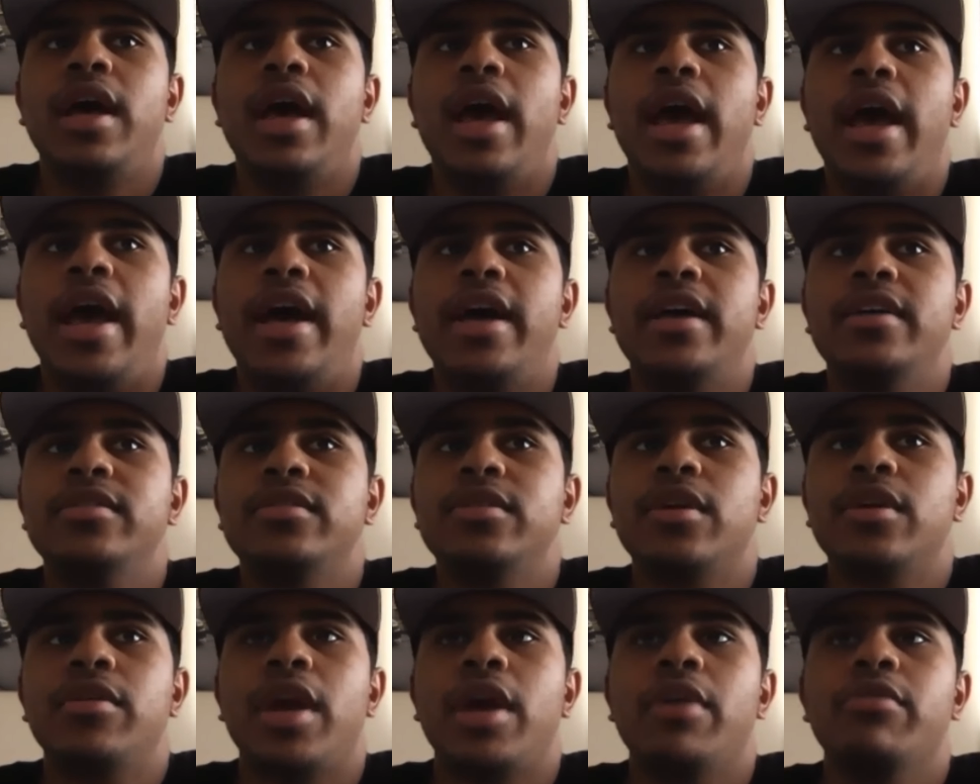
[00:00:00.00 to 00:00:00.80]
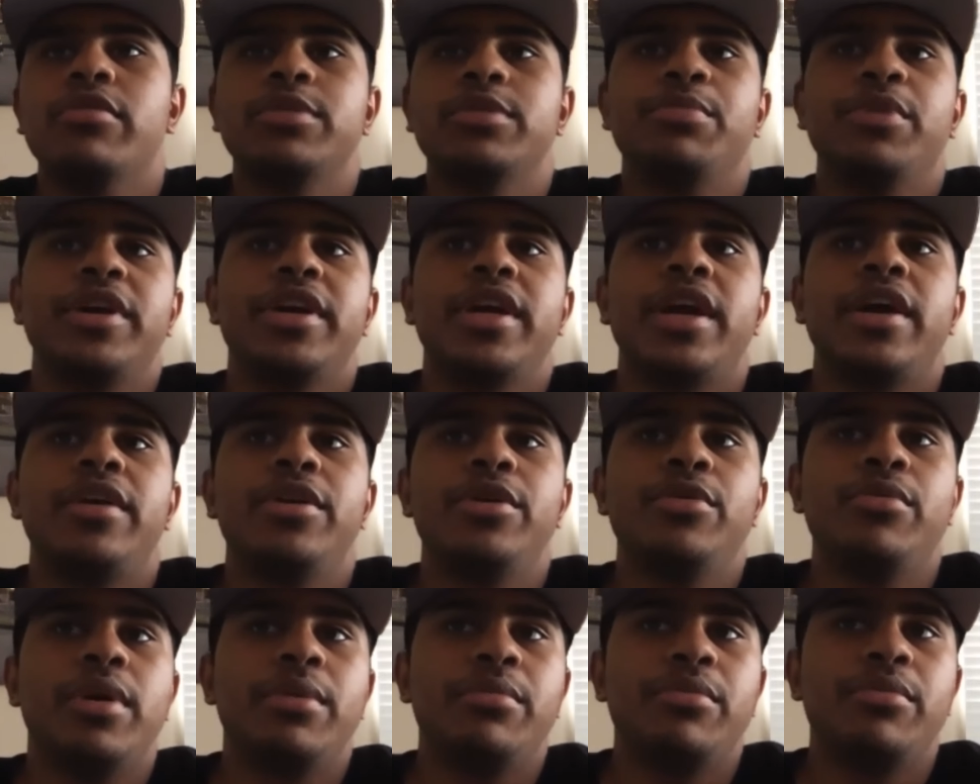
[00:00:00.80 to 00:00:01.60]
as okay, we're just bringing out
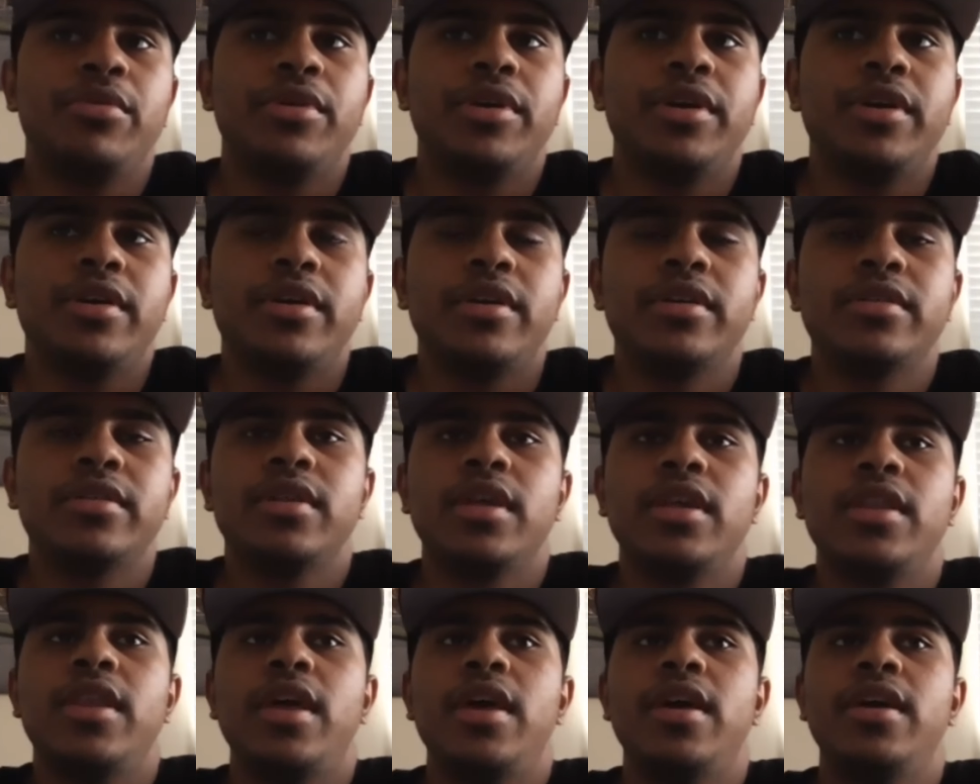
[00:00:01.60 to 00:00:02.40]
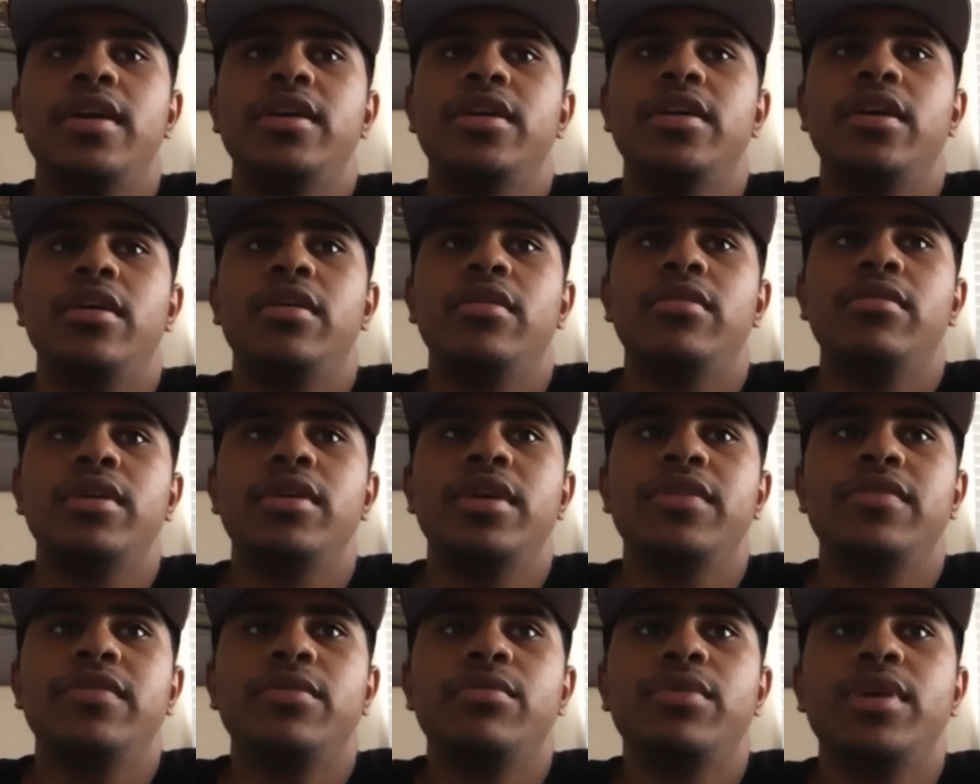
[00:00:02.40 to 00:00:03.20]
new M3 because
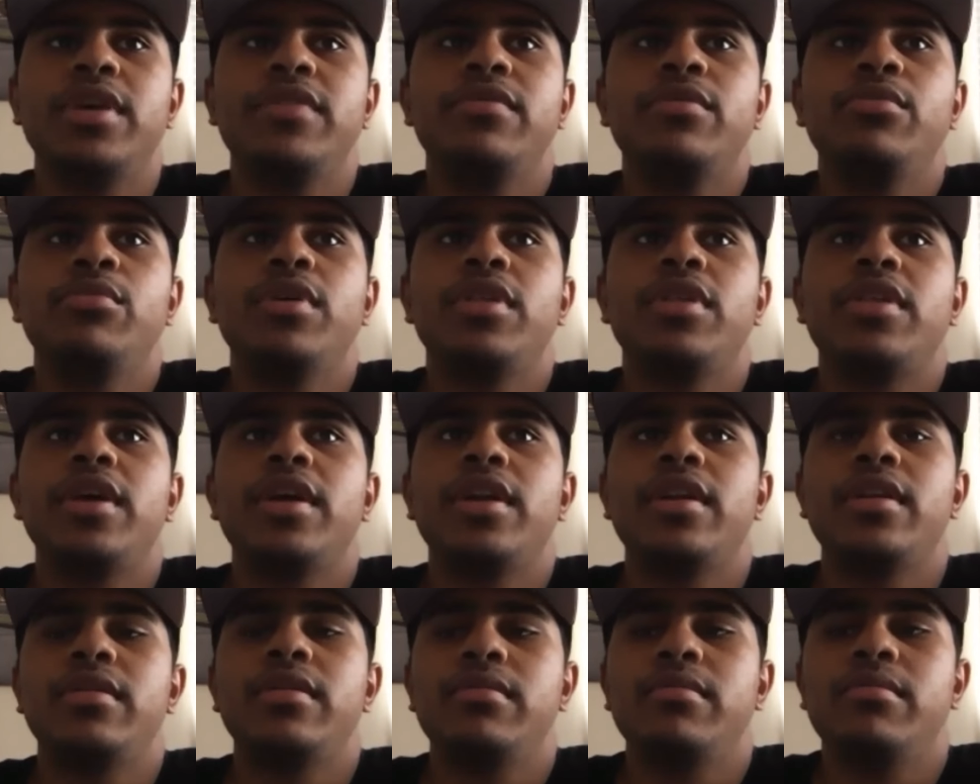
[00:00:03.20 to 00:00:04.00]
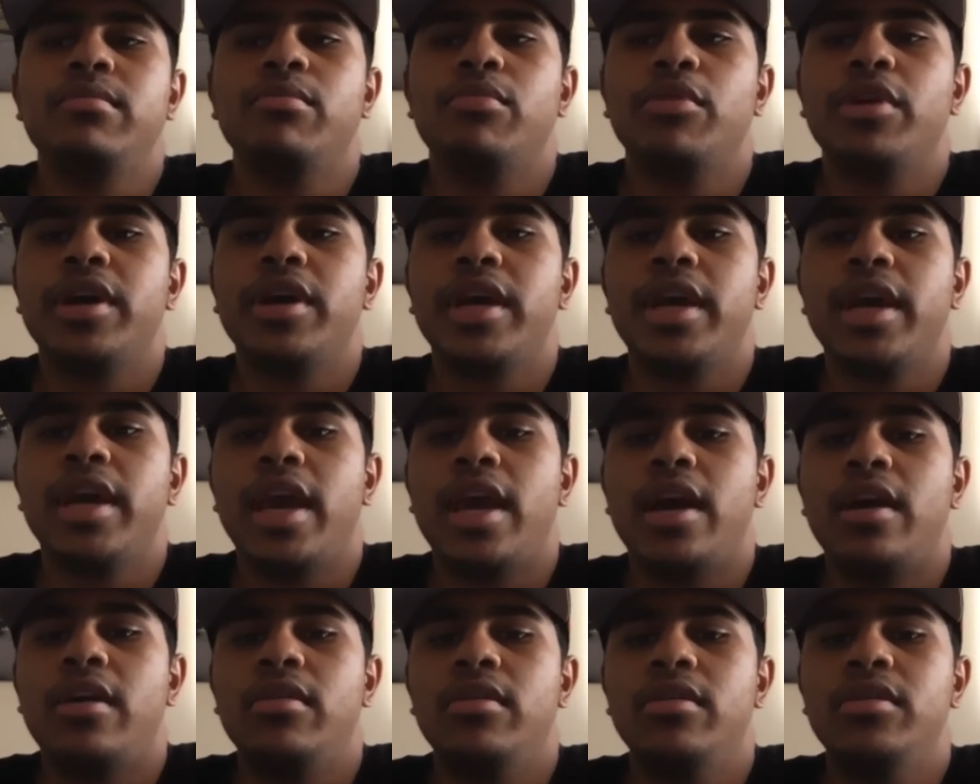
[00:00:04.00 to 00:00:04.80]
even within bringing
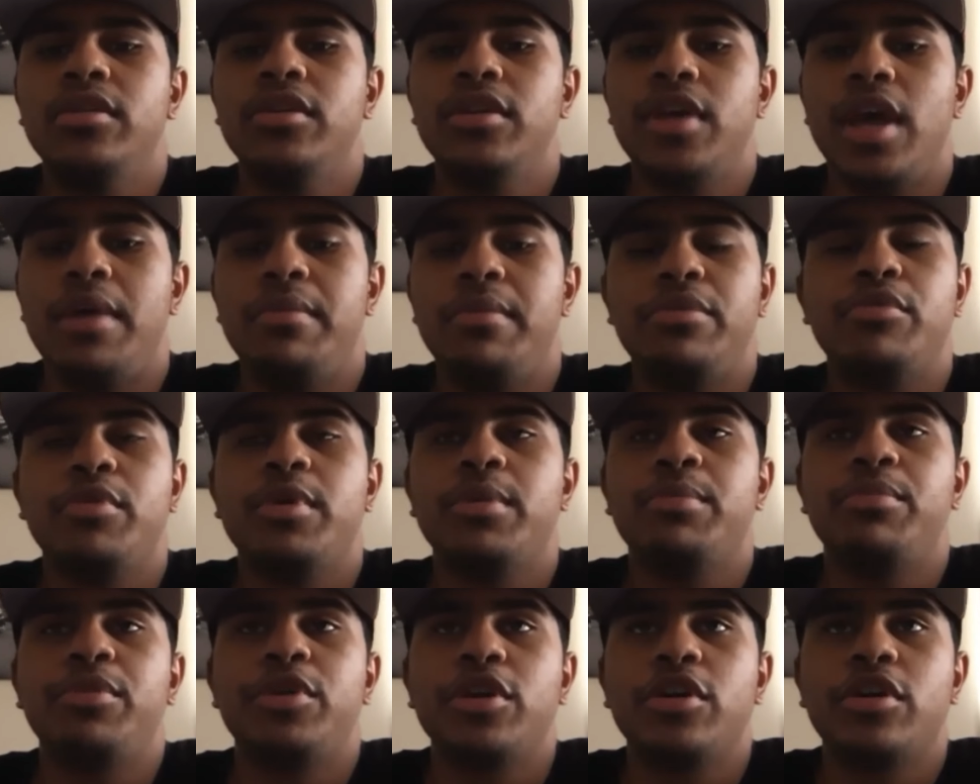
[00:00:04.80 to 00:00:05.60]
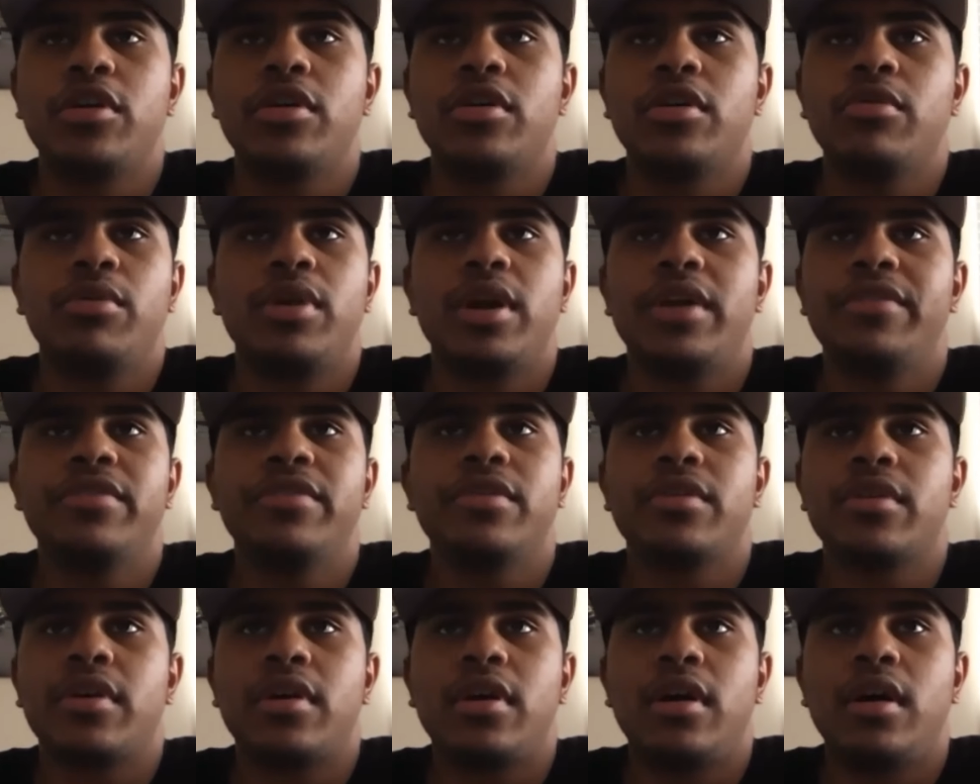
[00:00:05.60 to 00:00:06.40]
out the M3 Pure or whatever they're
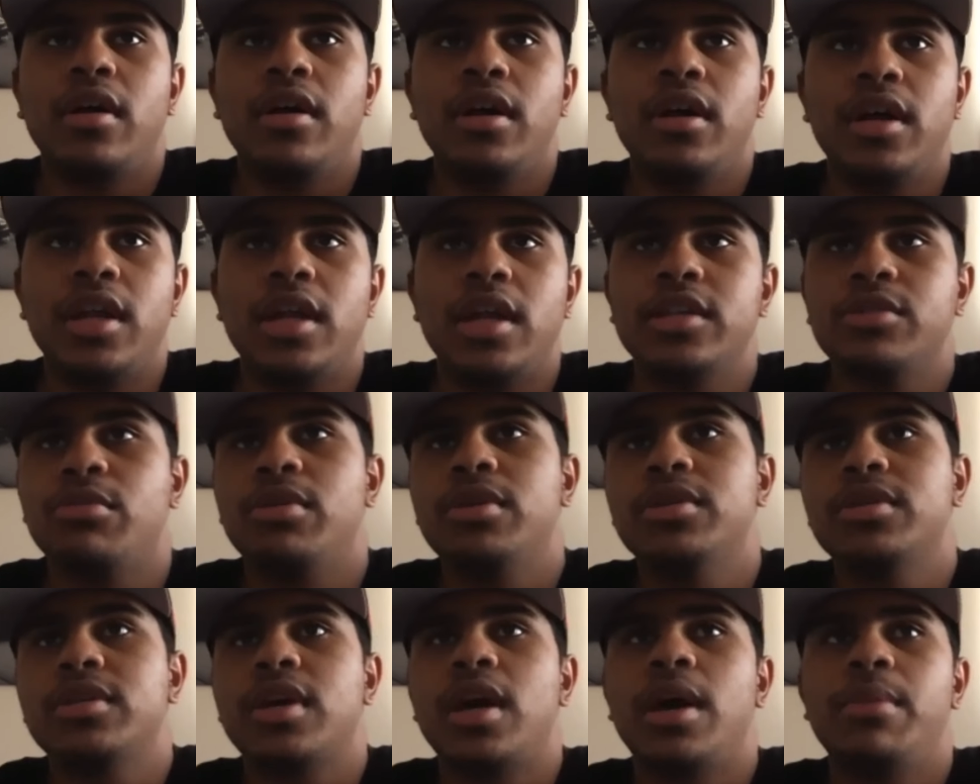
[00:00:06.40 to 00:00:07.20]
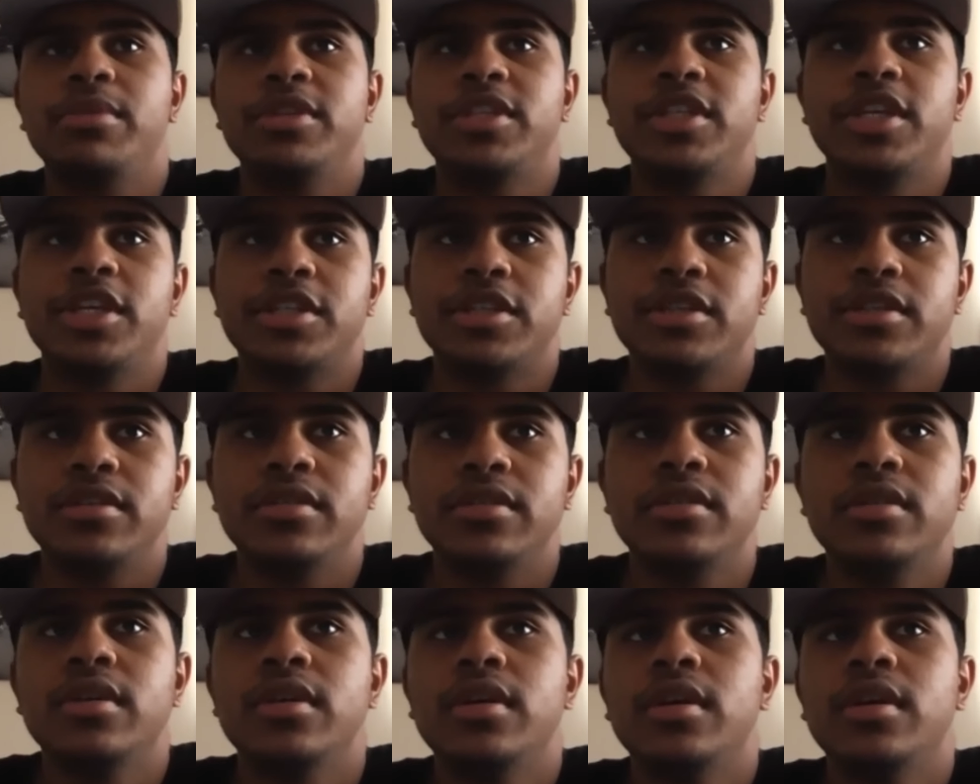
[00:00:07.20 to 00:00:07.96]
going to call it, as well as the competition,